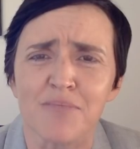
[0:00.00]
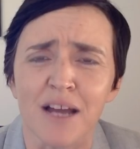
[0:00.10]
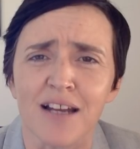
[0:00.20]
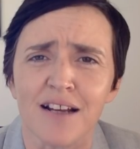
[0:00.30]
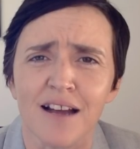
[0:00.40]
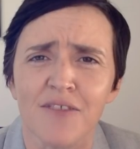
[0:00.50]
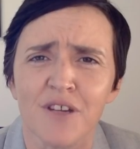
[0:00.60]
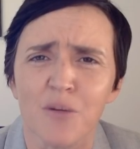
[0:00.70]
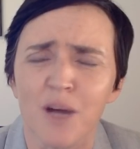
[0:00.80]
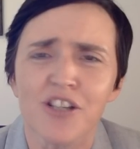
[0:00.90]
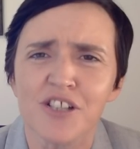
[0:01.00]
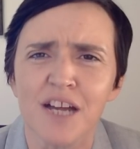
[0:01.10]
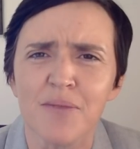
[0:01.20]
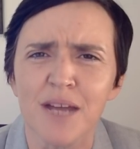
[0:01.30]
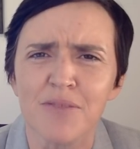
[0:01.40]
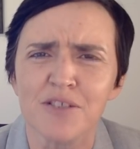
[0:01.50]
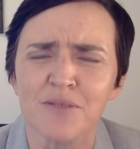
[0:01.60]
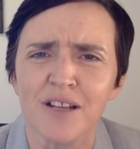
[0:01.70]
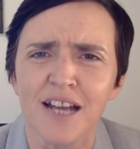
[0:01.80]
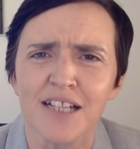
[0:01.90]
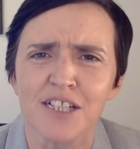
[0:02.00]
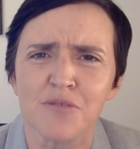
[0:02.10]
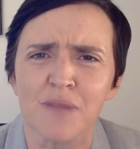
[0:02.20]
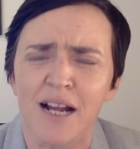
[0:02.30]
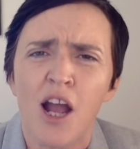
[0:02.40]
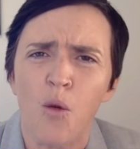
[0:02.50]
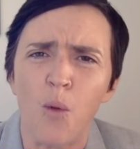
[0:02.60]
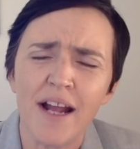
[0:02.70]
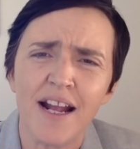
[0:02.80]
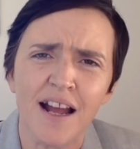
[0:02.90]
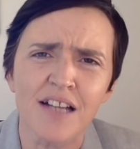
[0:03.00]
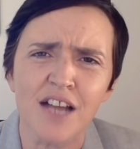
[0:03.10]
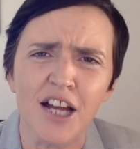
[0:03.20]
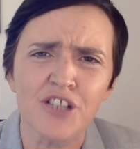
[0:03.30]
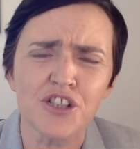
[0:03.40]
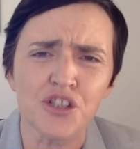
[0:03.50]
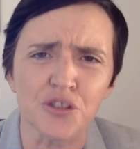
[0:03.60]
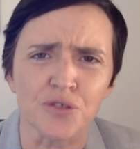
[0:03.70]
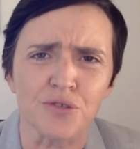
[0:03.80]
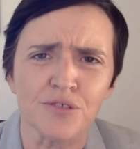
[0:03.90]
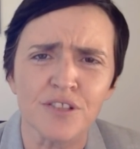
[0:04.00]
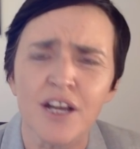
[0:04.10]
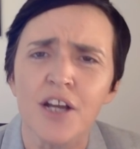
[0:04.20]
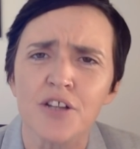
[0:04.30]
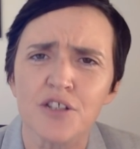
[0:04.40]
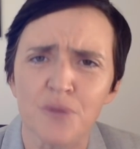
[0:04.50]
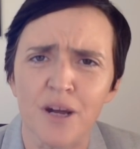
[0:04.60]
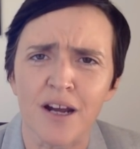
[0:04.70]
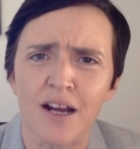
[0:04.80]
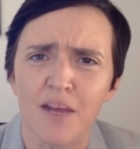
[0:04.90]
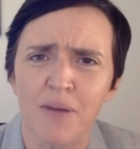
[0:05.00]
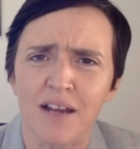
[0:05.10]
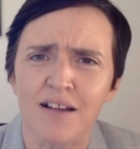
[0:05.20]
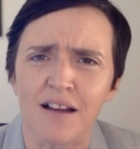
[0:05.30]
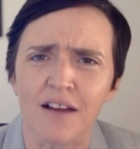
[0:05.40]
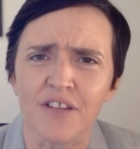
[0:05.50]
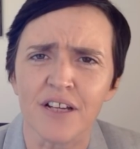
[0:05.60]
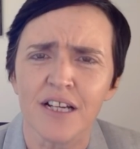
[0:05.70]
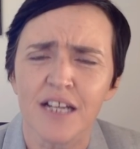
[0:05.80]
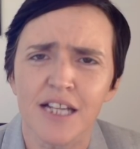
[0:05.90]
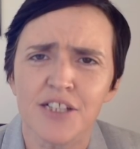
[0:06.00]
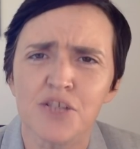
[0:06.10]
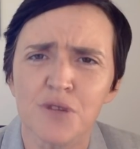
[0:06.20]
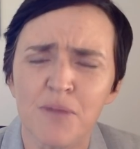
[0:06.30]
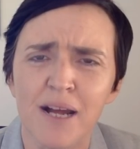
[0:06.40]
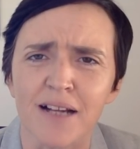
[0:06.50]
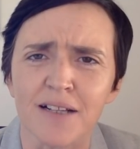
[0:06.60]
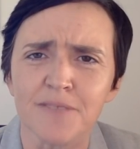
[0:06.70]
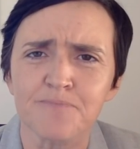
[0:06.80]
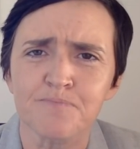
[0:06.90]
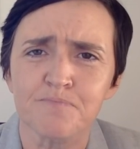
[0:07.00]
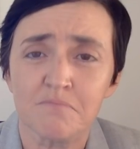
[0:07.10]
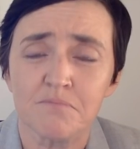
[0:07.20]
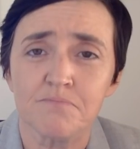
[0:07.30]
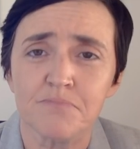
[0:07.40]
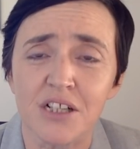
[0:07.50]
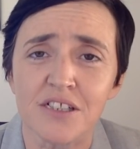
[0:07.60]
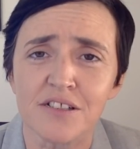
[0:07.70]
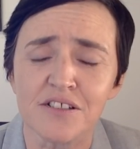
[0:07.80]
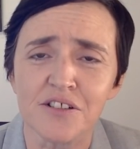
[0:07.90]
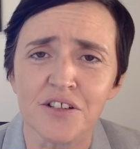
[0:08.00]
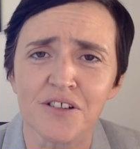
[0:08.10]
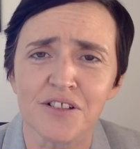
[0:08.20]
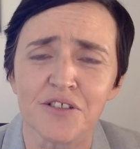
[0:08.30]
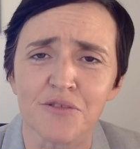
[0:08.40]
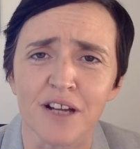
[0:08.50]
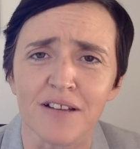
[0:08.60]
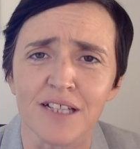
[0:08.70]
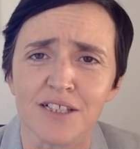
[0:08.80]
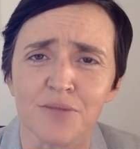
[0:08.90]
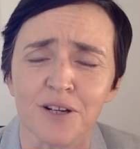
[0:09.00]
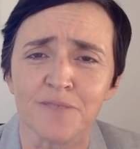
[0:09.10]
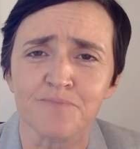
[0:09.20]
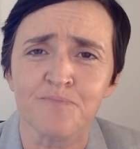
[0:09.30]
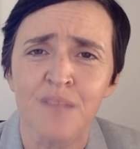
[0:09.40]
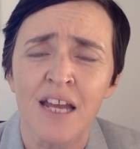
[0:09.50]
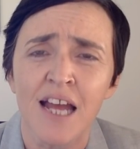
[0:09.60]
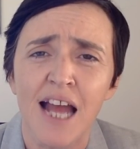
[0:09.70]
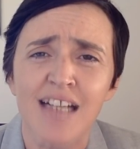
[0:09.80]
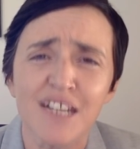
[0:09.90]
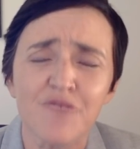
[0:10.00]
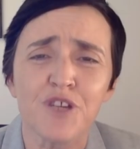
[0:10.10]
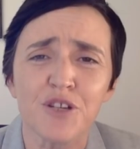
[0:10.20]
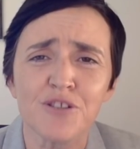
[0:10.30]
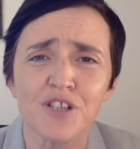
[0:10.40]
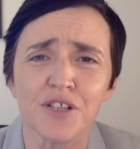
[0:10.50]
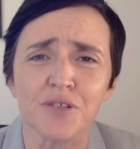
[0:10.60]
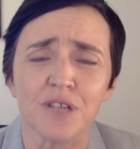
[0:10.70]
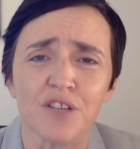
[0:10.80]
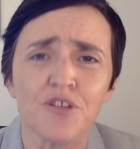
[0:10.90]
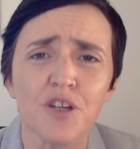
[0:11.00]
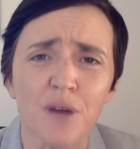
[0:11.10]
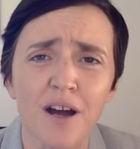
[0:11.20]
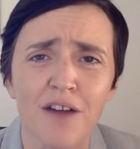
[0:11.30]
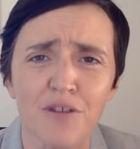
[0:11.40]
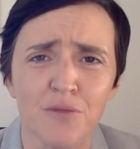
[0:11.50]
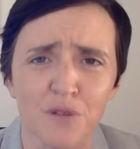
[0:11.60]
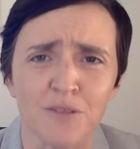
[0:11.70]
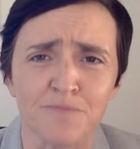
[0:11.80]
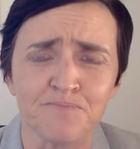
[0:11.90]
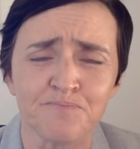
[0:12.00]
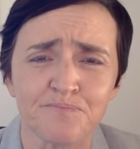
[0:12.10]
a balaclava? Why should I be able to wear that into a bank? Why can't I choose to wear a balaclava into a bank? Because it's a security threat, that's why. And if you do, if you are a woman